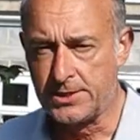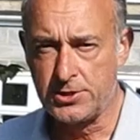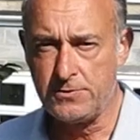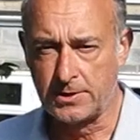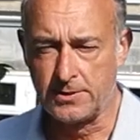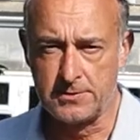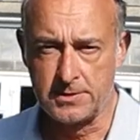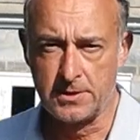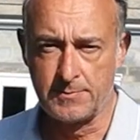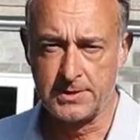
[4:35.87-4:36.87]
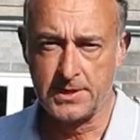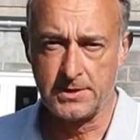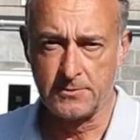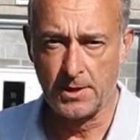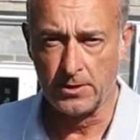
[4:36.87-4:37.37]
too close to the
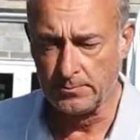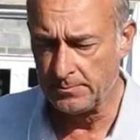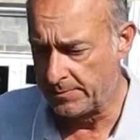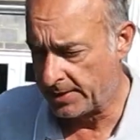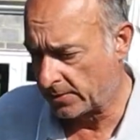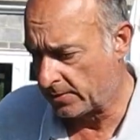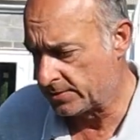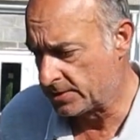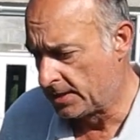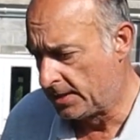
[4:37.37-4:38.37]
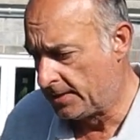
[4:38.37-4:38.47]
potato haulm because